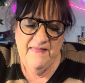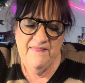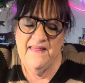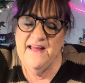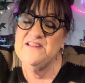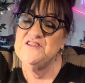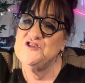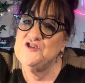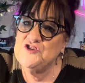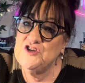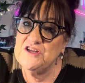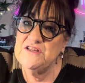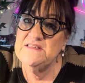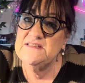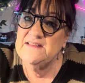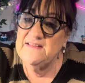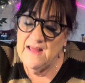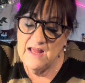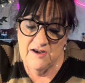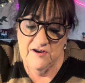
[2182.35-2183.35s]
That's
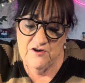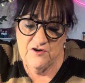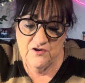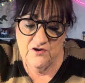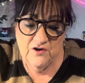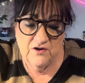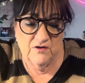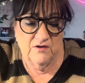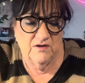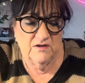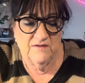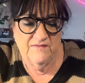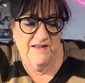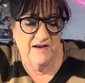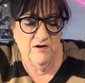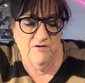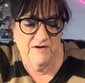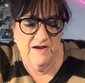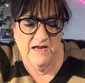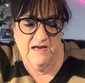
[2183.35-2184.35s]
just thunder. They
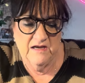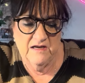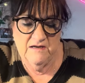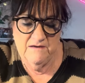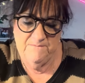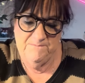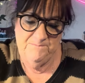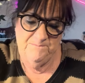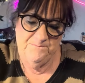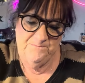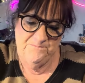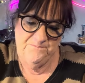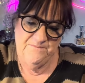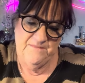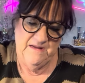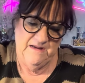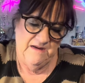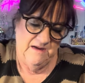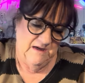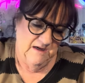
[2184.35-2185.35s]
don't get it.
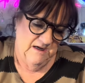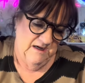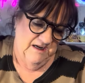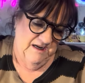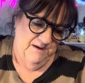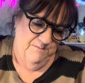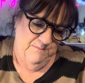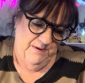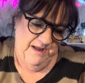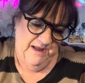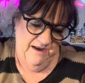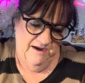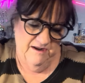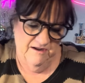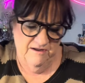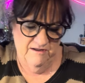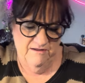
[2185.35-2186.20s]
But